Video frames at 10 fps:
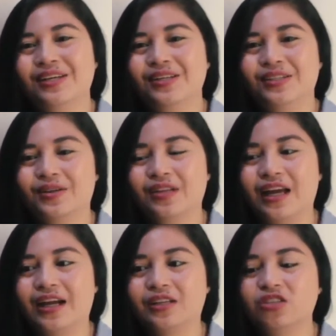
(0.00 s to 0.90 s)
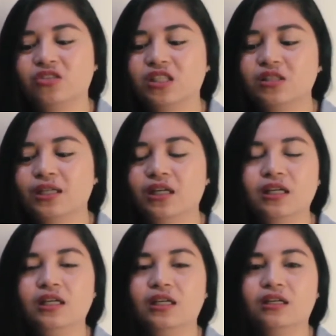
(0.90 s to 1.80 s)
So there. So that's when
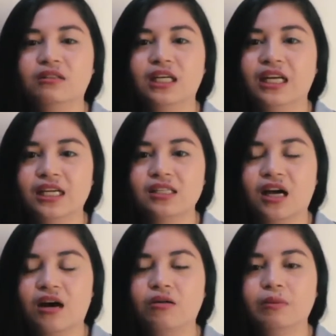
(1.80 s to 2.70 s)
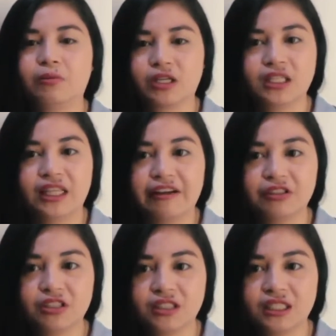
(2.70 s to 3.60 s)
I realized how important life
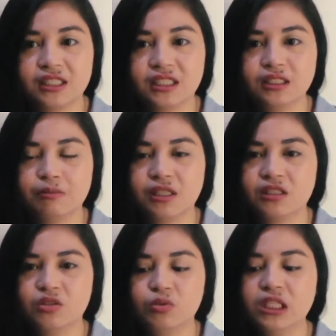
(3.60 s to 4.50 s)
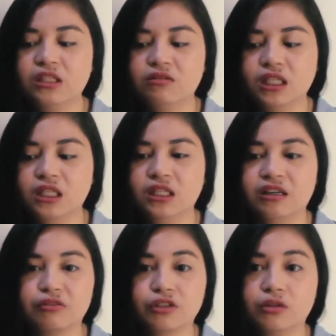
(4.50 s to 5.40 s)
insurance is, because we'll really
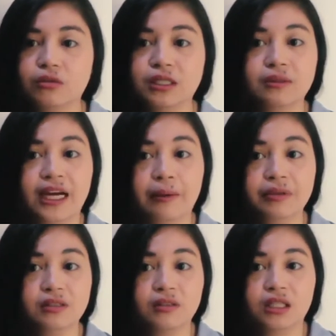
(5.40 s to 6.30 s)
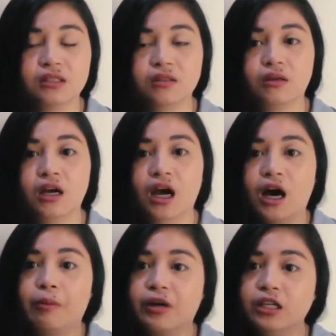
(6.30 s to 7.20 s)
never know what would happen to us. So
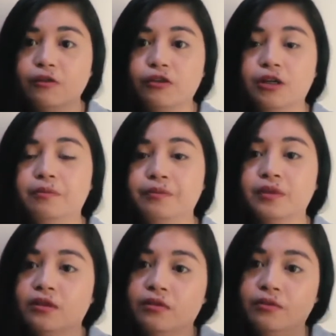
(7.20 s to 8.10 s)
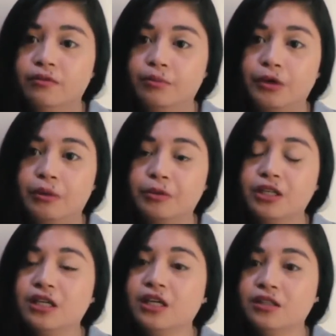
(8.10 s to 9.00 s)
apart from proper
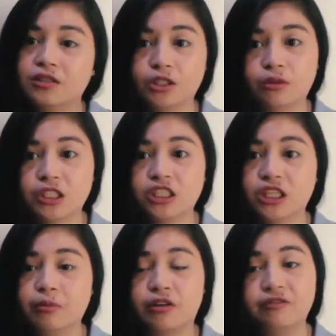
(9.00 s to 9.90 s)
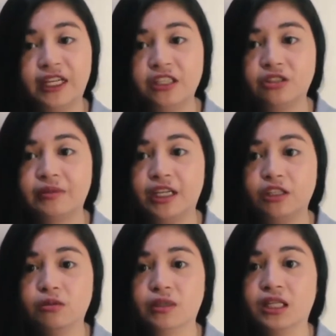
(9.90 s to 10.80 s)
stewardship or financial
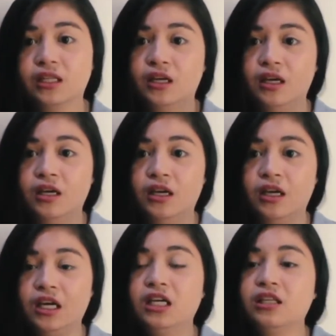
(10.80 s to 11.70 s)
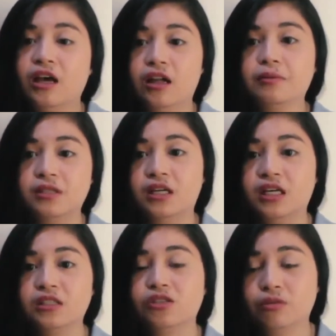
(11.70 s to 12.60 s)
management, it helps
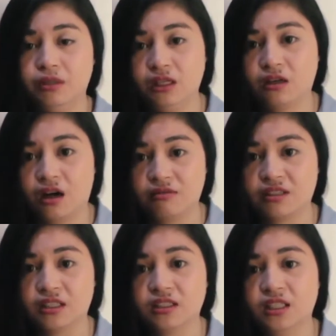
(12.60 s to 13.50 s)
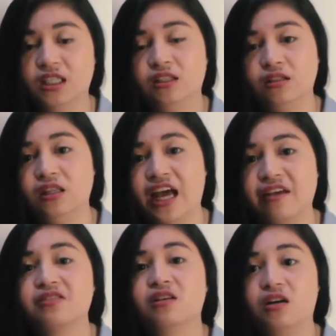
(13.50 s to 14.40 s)
us to be covered in
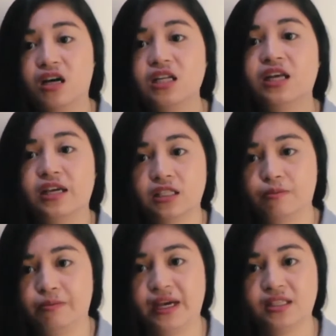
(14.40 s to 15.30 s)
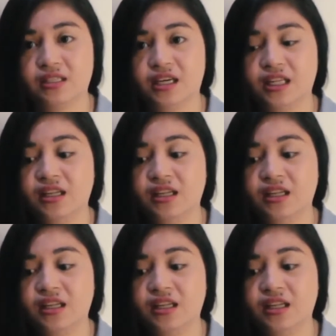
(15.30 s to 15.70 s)
life's unexpected